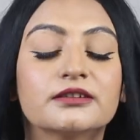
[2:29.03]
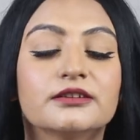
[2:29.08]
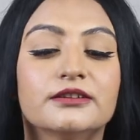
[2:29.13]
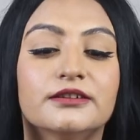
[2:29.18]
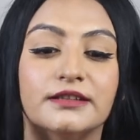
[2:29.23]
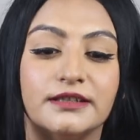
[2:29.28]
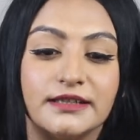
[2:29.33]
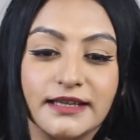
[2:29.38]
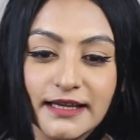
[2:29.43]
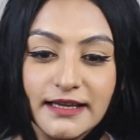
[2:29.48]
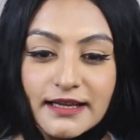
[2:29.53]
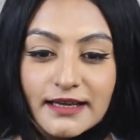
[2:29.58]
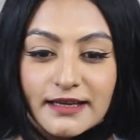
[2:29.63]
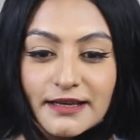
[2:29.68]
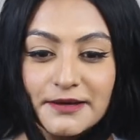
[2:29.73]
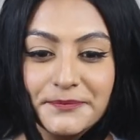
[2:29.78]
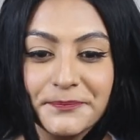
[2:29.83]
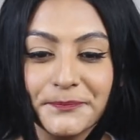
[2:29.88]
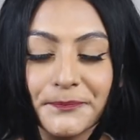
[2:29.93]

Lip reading: Gonna take it,